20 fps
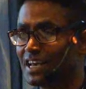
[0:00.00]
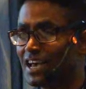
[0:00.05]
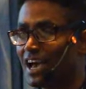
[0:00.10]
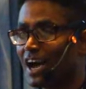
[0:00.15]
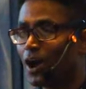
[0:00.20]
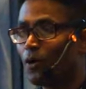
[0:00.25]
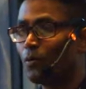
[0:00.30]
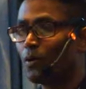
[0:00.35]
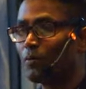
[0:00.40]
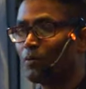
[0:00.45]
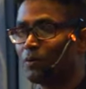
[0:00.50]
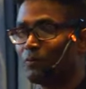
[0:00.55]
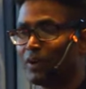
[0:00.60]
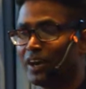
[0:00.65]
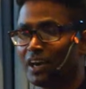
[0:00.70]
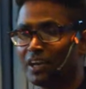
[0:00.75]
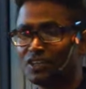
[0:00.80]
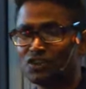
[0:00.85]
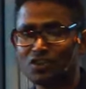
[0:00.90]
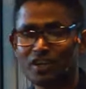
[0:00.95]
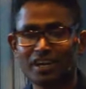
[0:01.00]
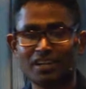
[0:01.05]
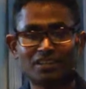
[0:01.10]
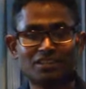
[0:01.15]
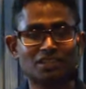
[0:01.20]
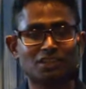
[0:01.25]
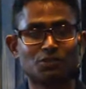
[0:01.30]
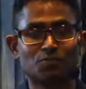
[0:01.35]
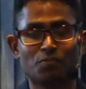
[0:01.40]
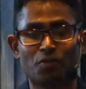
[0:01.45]
However, when I change
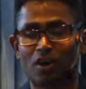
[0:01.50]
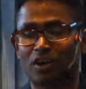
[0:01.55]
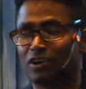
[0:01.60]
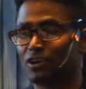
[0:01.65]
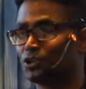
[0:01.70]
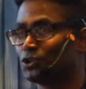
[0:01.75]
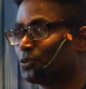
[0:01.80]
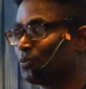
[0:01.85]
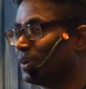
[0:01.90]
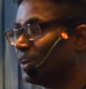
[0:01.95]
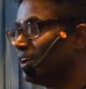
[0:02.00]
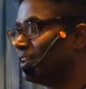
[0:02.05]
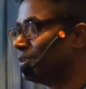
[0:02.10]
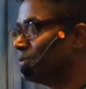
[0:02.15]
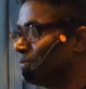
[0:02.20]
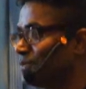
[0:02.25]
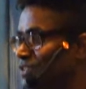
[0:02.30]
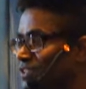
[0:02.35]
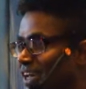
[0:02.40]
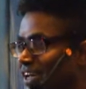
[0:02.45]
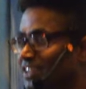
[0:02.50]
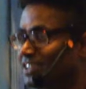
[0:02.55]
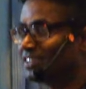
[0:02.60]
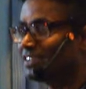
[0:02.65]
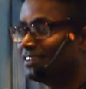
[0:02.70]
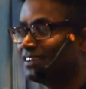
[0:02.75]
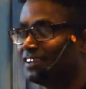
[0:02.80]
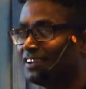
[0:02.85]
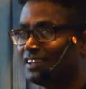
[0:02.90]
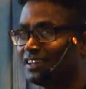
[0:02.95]
this model to another mutation,
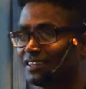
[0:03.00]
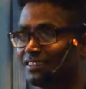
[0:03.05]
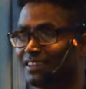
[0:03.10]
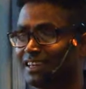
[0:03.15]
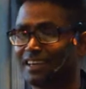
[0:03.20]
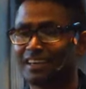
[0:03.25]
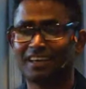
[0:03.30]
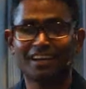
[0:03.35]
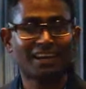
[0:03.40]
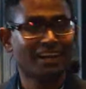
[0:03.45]
another thing,